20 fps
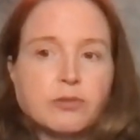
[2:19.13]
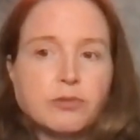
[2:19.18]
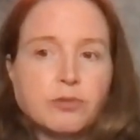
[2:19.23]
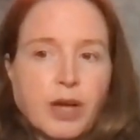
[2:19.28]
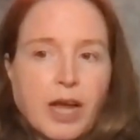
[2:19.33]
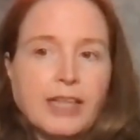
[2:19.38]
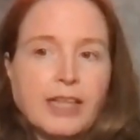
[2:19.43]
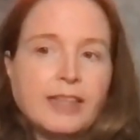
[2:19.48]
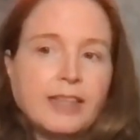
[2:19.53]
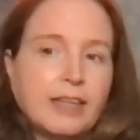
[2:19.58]

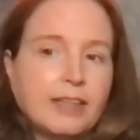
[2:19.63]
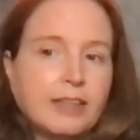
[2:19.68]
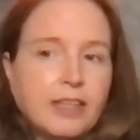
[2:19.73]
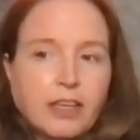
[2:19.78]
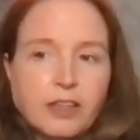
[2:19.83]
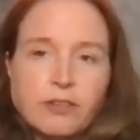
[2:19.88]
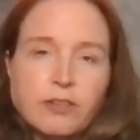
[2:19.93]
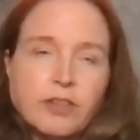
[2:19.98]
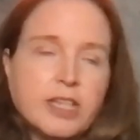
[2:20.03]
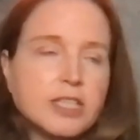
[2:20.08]
and the
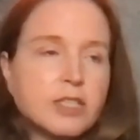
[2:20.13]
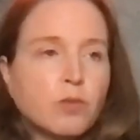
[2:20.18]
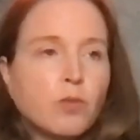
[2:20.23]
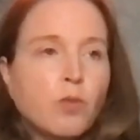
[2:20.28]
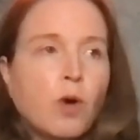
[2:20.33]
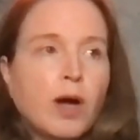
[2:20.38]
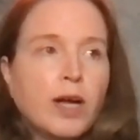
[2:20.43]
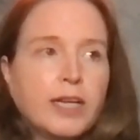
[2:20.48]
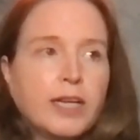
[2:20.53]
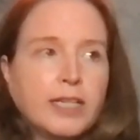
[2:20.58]
other reason
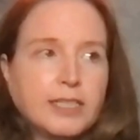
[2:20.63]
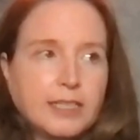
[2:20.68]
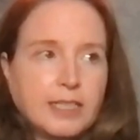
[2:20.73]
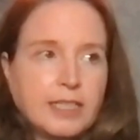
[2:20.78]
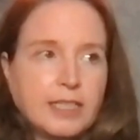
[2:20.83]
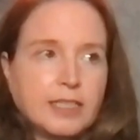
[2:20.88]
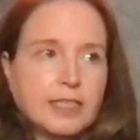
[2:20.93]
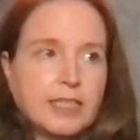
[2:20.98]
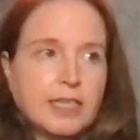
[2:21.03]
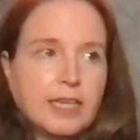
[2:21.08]
why it
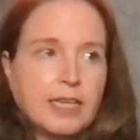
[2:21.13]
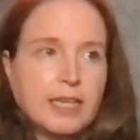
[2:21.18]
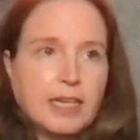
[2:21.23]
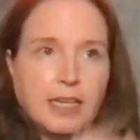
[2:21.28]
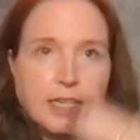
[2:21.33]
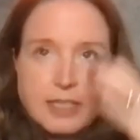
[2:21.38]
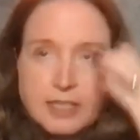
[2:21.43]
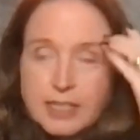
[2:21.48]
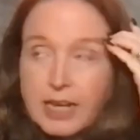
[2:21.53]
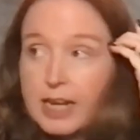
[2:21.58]
exists
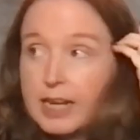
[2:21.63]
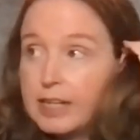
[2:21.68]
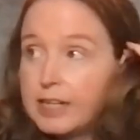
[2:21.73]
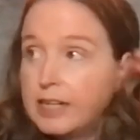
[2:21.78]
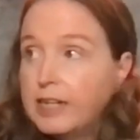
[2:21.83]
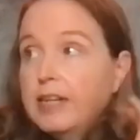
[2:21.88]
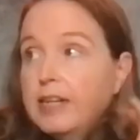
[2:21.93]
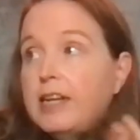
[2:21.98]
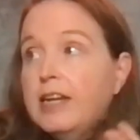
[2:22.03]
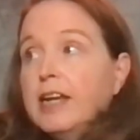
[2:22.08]
is that
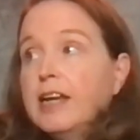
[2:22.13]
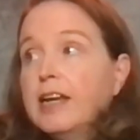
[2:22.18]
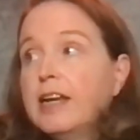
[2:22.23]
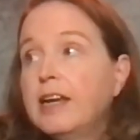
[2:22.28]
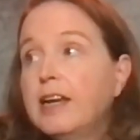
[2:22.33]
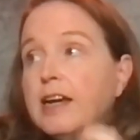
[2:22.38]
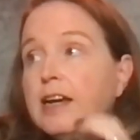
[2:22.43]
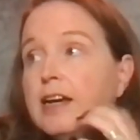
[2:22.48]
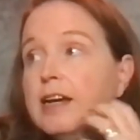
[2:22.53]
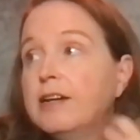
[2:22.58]

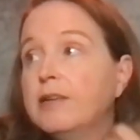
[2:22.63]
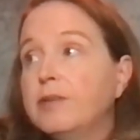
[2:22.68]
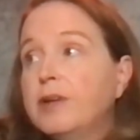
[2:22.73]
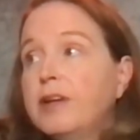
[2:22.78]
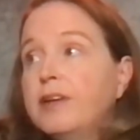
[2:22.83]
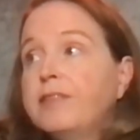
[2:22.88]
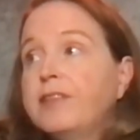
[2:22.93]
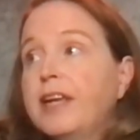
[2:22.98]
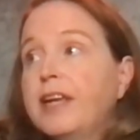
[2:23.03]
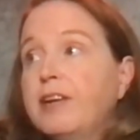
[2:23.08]

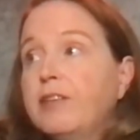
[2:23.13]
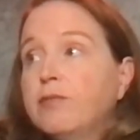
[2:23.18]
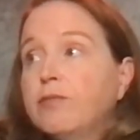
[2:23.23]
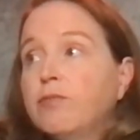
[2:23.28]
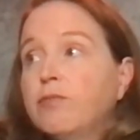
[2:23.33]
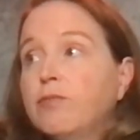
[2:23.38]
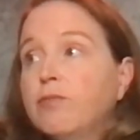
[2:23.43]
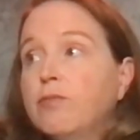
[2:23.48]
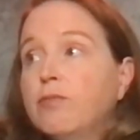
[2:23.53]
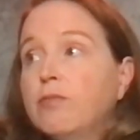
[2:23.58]
if
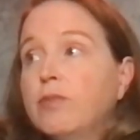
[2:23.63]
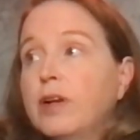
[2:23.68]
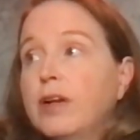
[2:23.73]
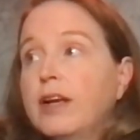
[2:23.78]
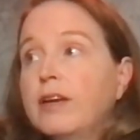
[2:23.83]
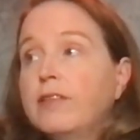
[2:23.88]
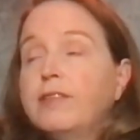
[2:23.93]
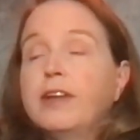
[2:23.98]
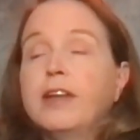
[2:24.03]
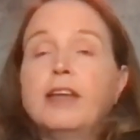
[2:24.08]

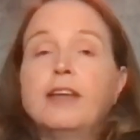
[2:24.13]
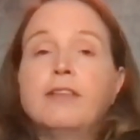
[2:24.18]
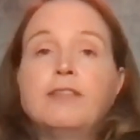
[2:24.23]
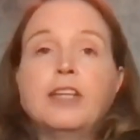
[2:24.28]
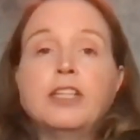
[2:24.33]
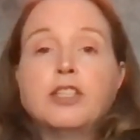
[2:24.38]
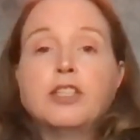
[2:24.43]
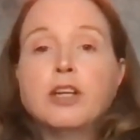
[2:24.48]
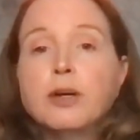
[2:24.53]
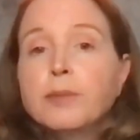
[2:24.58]

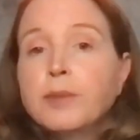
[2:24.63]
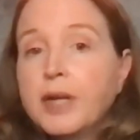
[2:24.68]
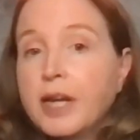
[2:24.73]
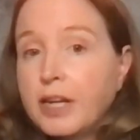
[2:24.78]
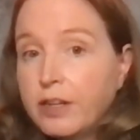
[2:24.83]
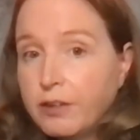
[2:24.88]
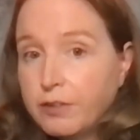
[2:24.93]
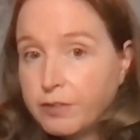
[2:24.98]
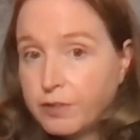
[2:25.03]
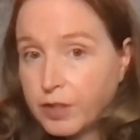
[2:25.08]
they
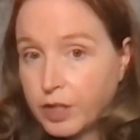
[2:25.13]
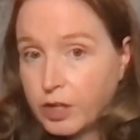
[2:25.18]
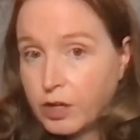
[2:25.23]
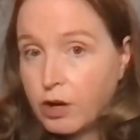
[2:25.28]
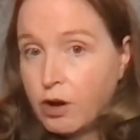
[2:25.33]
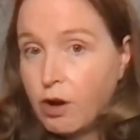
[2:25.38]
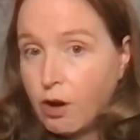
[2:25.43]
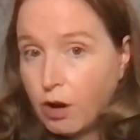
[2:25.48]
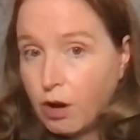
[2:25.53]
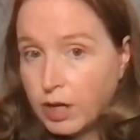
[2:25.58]
terminate you for
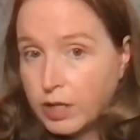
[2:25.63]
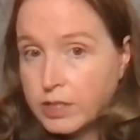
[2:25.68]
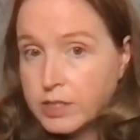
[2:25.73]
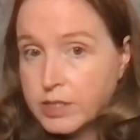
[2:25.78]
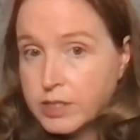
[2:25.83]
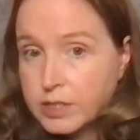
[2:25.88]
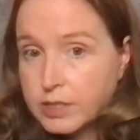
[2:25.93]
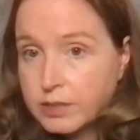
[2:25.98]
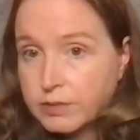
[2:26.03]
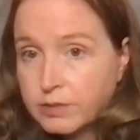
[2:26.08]

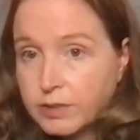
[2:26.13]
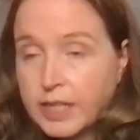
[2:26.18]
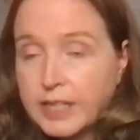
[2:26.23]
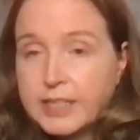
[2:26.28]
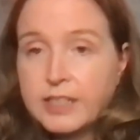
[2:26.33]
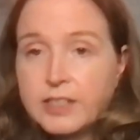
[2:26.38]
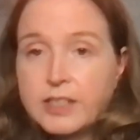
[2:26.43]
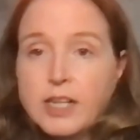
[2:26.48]
cause, right?